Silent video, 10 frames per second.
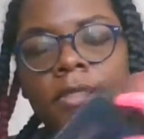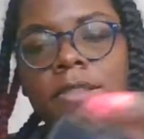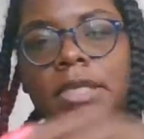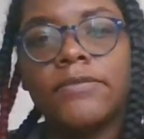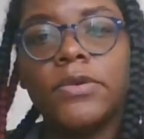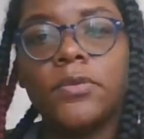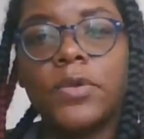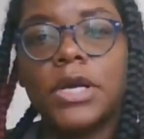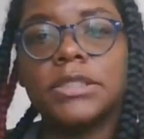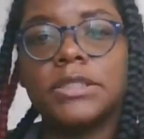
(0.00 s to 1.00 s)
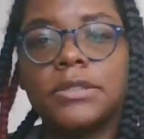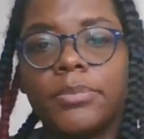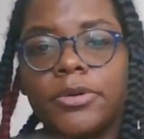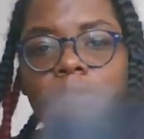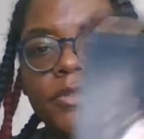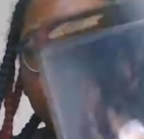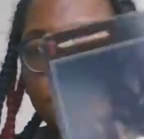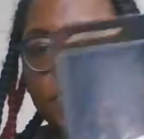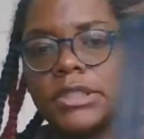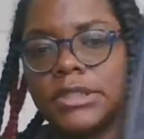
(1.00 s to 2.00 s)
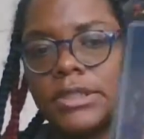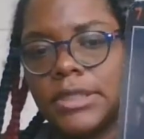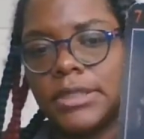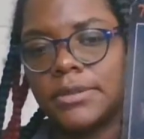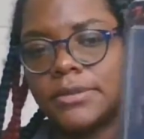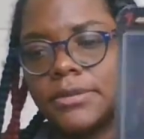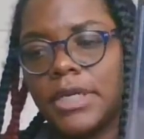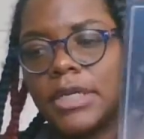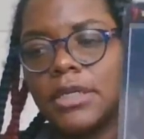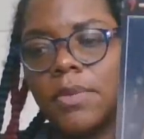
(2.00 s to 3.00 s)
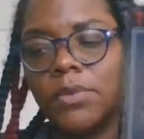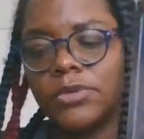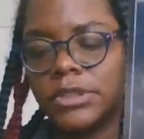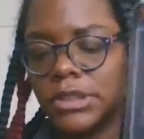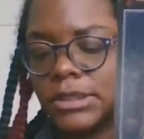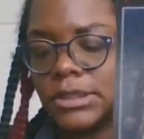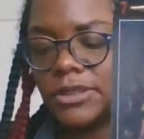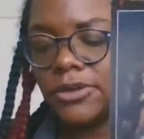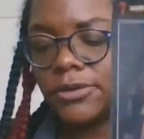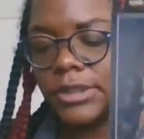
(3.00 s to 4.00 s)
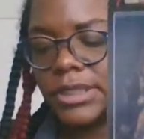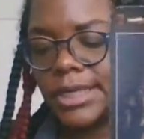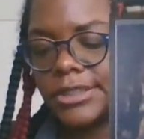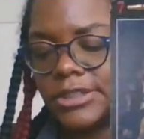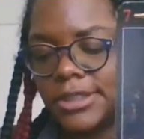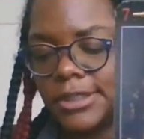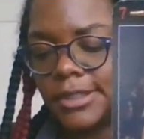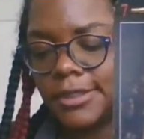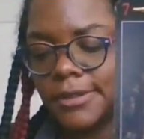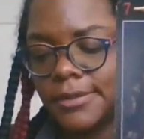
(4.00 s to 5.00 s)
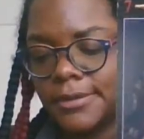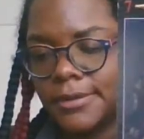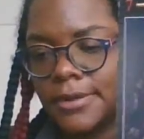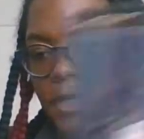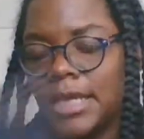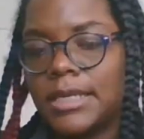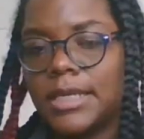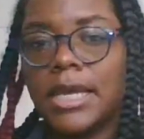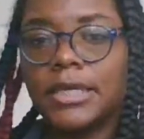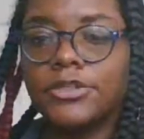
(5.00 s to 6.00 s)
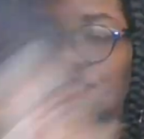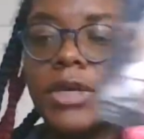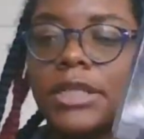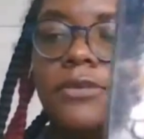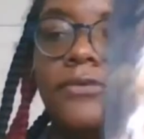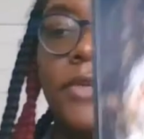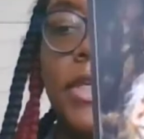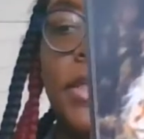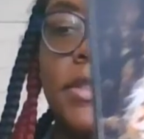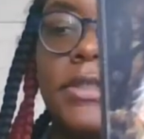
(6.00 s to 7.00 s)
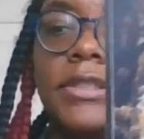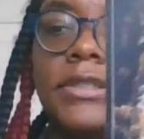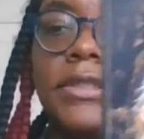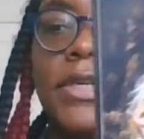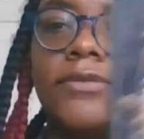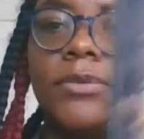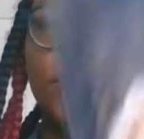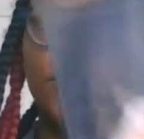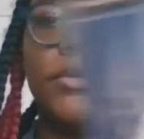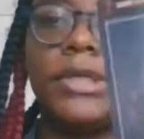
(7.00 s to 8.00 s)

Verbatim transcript: Seven of Wands is a person resisting. They could have been resisting your connection here. Yeah, because you got the Venus, this love and beauty.